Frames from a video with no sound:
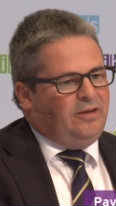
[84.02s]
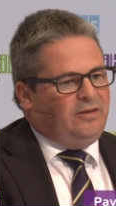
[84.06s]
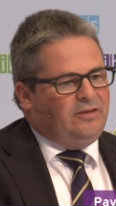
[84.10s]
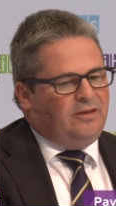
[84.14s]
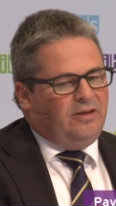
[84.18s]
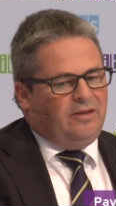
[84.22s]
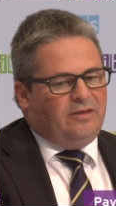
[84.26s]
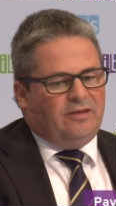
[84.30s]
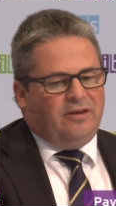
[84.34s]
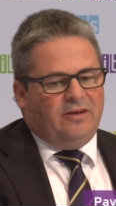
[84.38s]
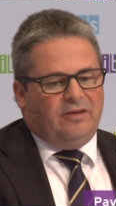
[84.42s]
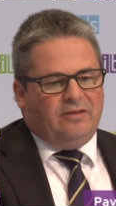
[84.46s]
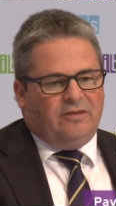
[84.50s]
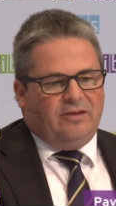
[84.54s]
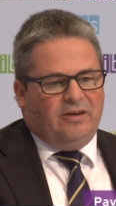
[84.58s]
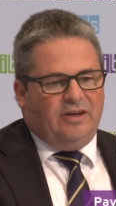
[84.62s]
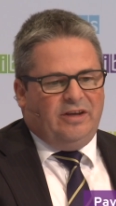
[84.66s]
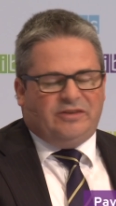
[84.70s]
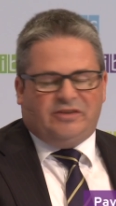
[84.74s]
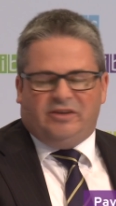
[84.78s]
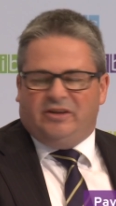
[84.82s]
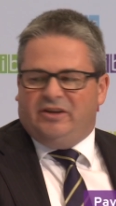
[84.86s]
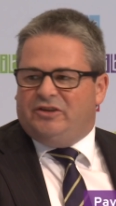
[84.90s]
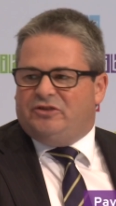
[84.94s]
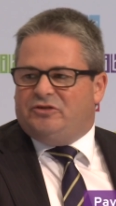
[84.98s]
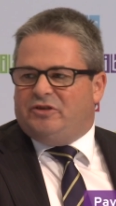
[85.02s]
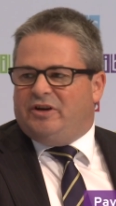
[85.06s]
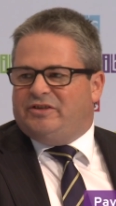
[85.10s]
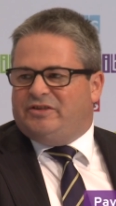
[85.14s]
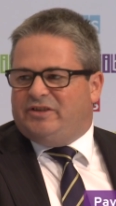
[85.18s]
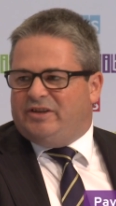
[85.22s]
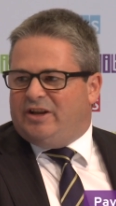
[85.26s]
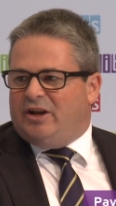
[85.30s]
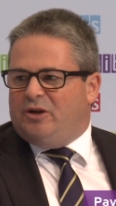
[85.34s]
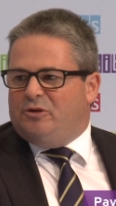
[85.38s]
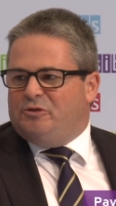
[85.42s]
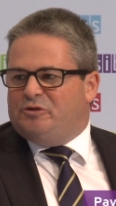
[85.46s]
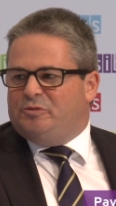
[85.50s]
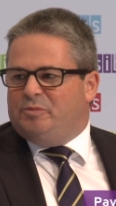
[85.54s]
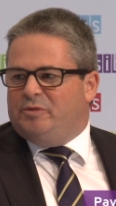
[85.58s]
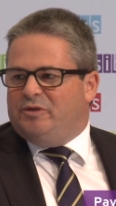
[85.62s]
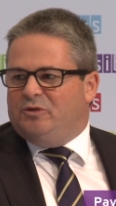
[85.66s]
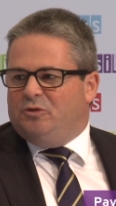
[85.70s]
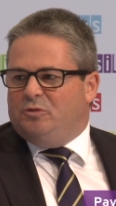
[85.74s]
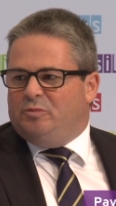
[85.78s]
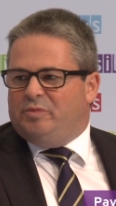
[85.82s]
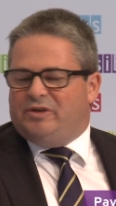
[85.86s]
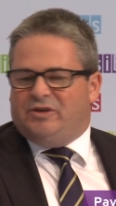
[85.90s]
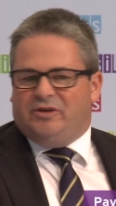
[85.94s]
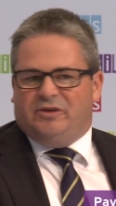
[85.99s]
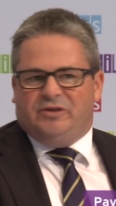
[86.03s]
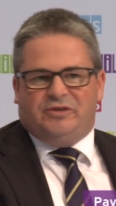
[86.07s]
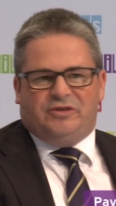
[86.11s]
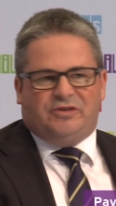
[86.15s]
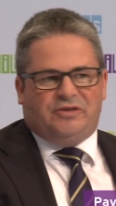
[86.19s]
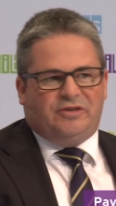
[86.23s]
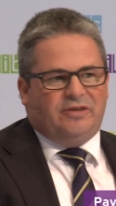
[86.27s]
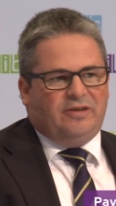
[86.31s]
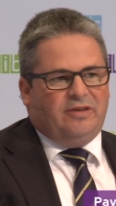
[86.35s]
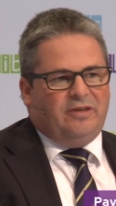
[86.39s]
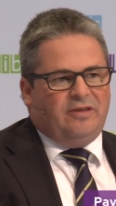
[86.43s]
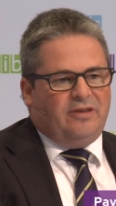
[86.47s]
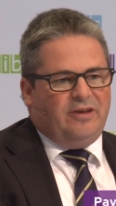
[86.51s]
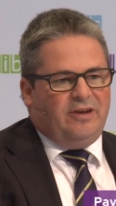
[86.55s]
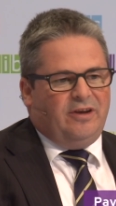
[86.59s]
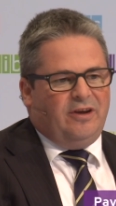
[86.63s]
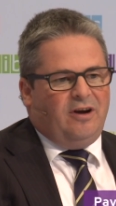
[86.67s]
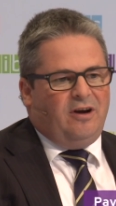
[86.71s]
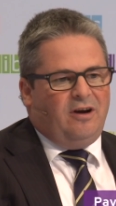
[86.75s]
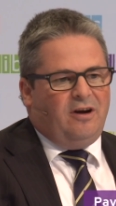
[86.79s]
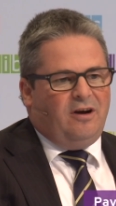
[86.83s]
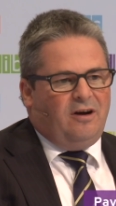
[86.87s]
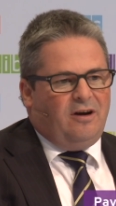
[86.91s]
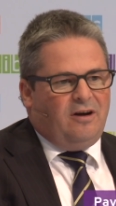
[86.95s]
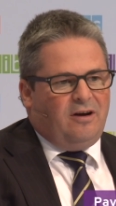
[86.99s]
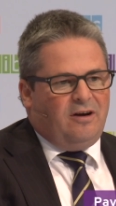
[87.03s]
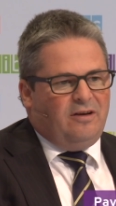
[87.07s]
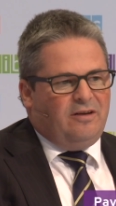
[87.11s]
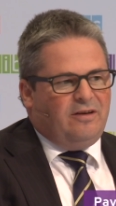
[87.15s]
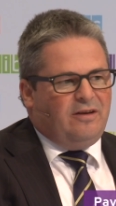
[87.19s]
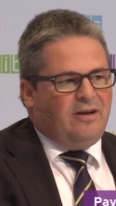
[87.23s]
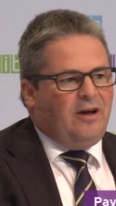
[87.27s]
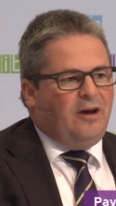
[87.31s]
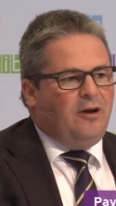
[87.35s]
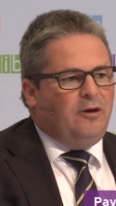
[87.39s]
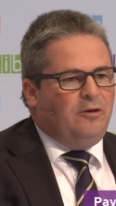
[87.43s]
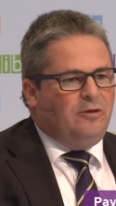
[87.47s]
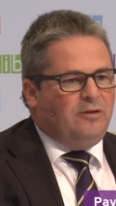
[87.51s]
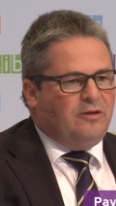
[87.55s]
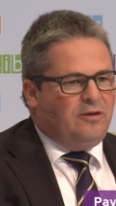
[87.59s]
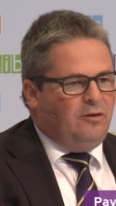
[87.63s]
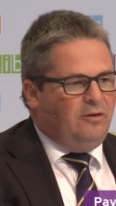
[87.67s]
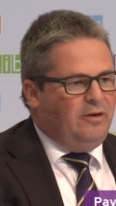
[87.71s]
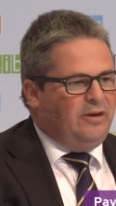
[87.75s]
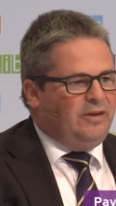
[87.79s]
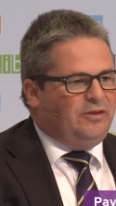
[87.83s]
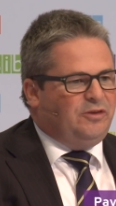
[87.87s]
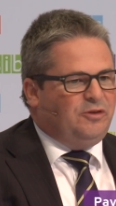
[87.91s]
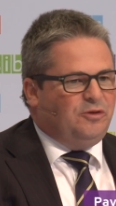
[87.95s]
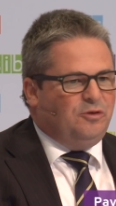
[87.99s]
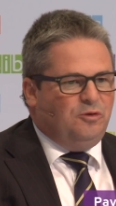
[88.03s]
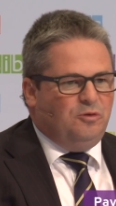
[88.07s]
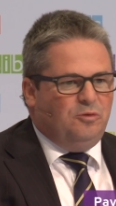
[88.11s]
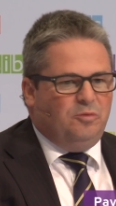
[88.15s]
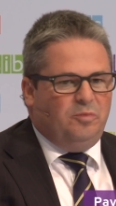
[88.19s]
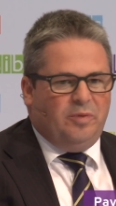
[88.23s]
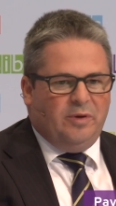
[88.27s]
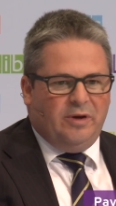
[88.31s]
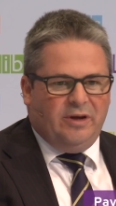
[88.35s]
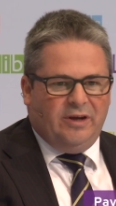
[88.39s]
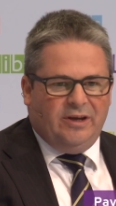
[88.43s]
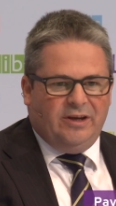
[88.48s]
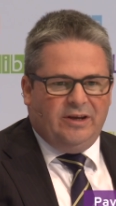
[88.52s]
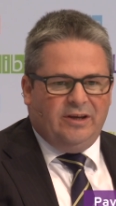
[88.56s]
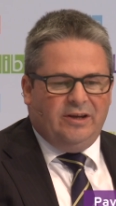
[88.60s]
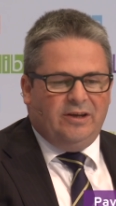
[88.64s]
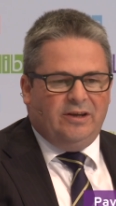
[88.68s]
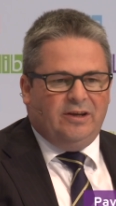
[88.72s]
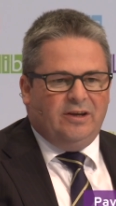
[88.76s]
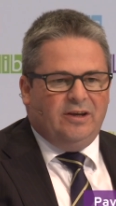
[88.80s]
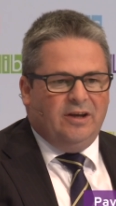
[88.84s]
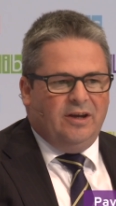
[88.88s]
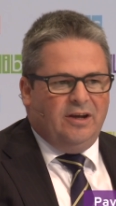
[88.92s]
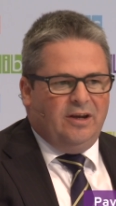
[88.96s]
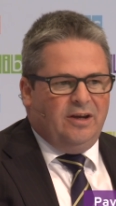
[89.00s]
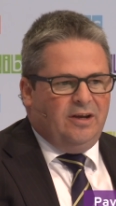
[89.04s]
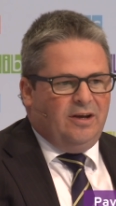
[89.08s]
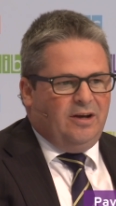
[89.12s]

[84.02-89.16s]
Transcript: The, the, it's an interesting announcement though, because they are now going to be